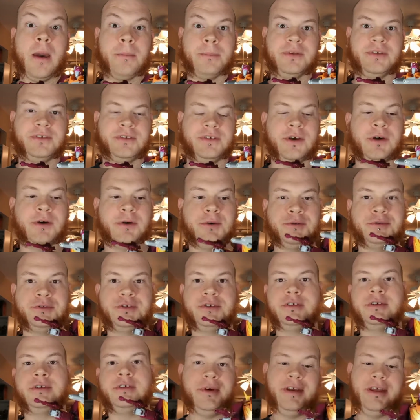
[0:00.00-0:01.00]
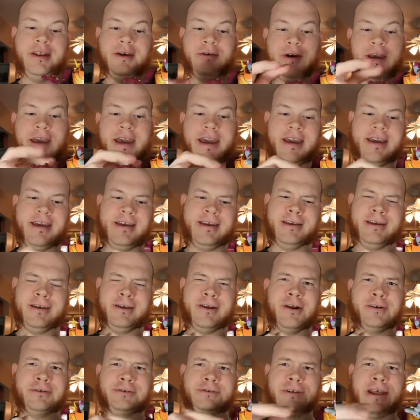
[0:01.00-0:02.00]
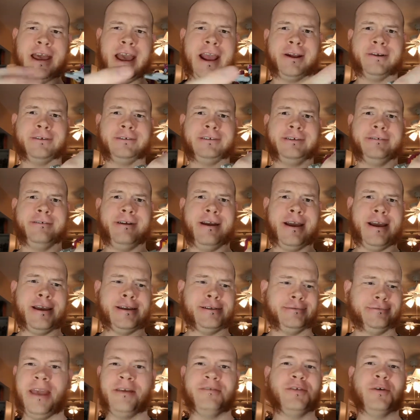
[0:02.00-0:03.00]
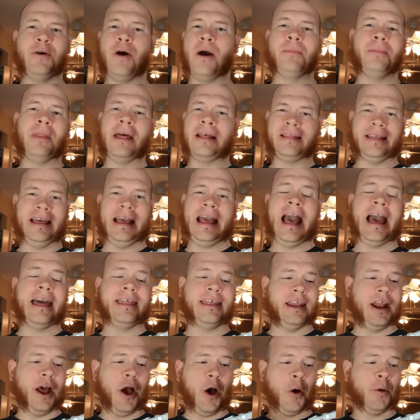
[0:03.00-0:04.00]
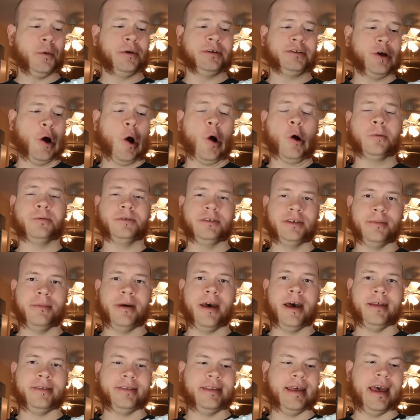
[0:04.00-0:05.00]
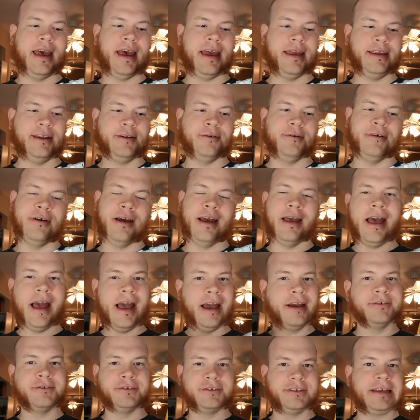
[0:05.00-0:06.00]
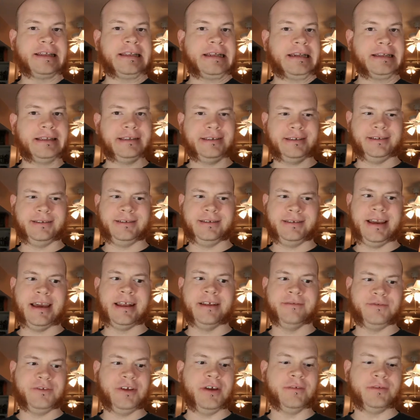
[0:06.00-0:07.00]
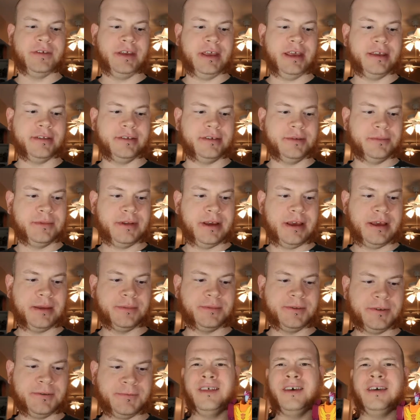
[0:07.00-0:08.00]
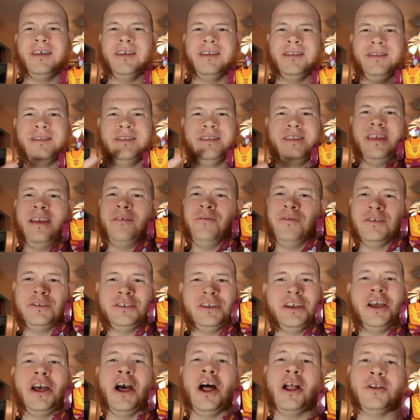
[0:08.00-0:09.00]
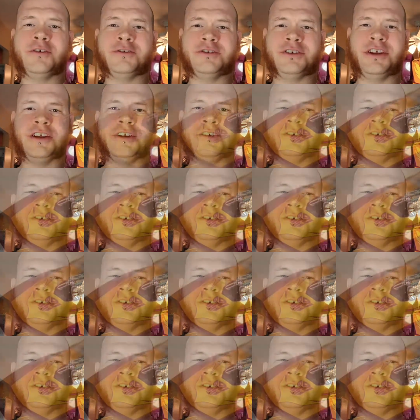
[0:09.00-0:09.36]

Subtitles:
episodes. But you know, hey, cartoon accuracy, right? Even though I'm like the guy that always harps about that, you know, I understand that it's kind of tough to get sometimes. The difference in colors in